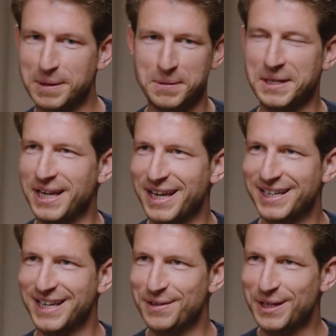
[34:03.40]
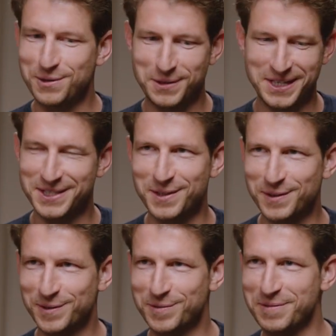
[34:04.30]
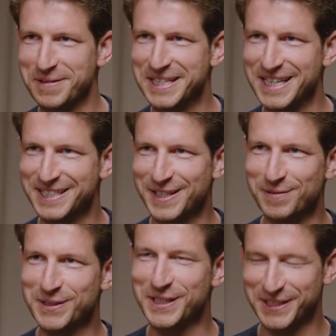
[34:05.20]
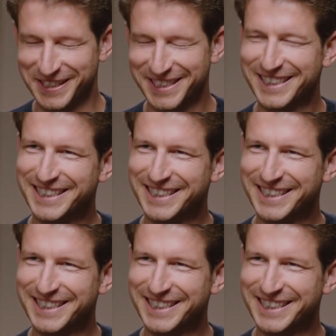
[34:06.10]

BPEA and now EQT. So what a fantastic conversation.